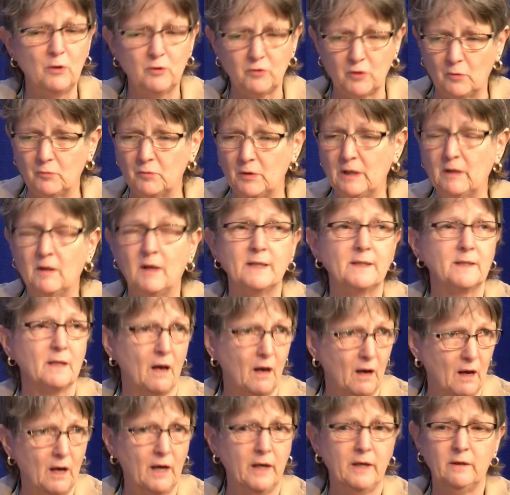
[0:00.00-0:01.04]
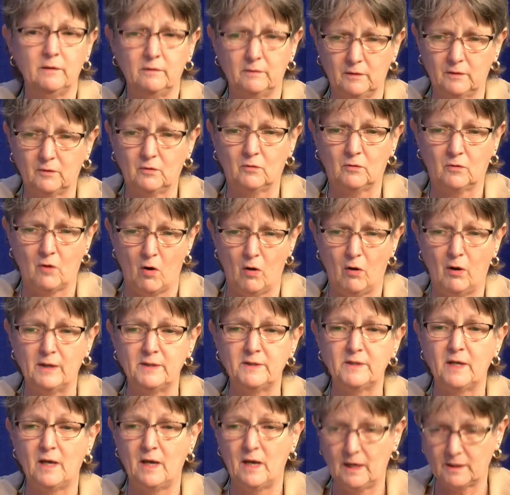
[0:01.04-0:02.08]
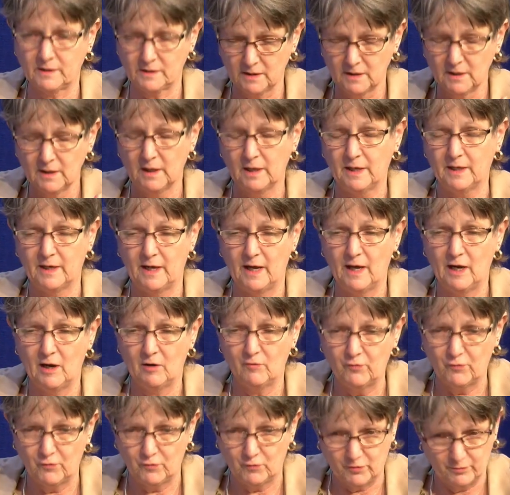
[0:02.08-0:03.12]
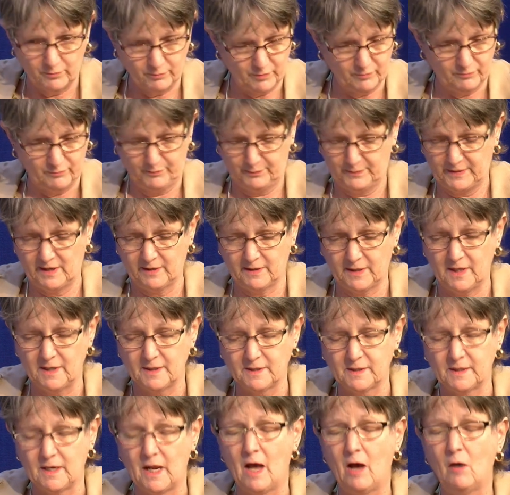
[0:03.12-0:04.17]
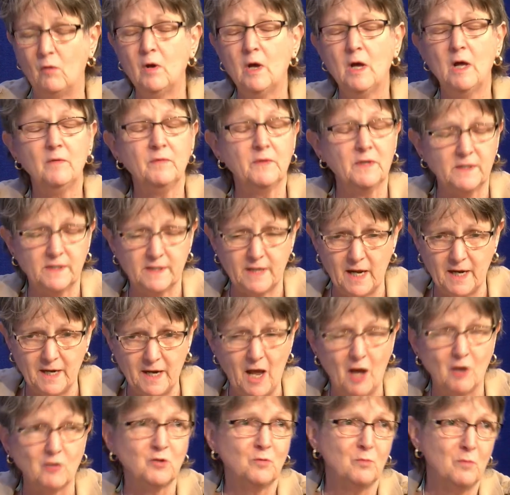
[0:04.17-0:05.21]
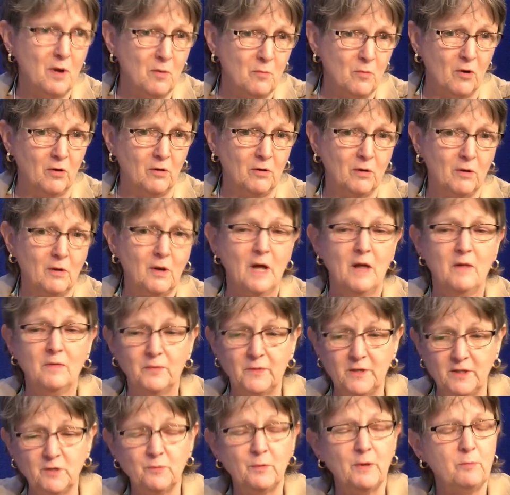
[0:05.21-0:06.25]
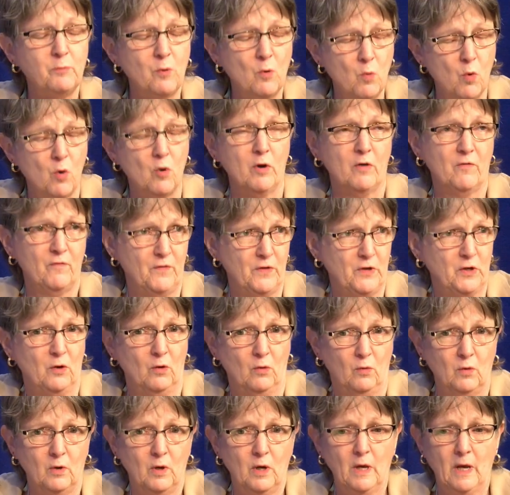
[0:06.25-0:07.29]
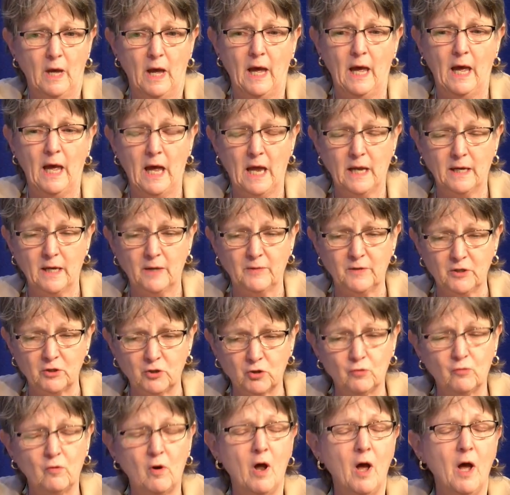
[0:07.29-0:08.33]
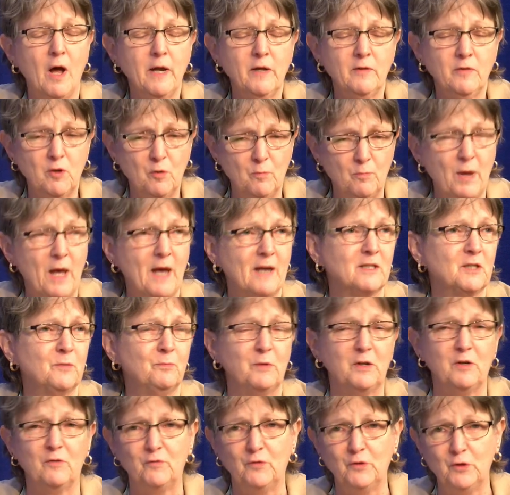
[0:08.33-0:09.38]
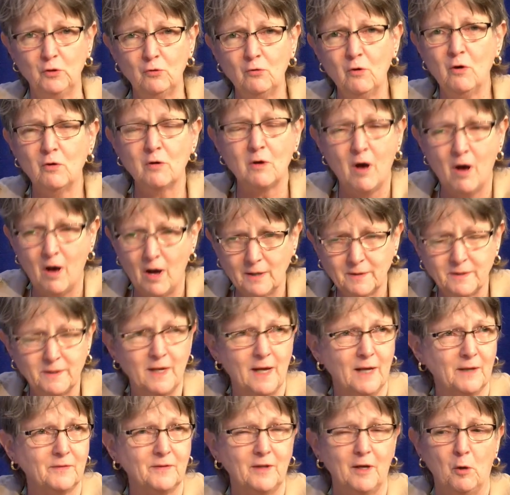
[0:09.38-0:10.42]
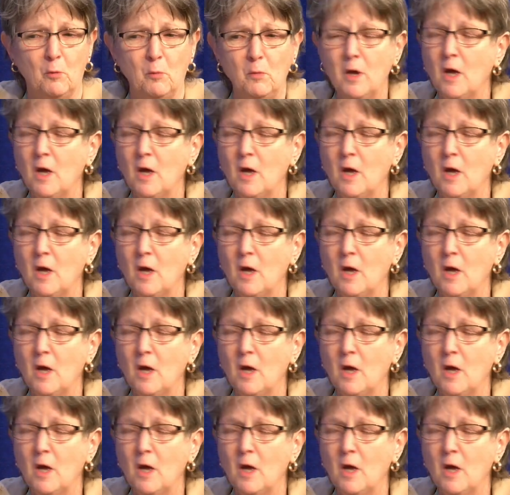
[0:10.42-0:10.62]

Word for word: don't realize I contact and have for decades now the State House. Remember, these people work for you and they're trying their best, but if you don't contact them,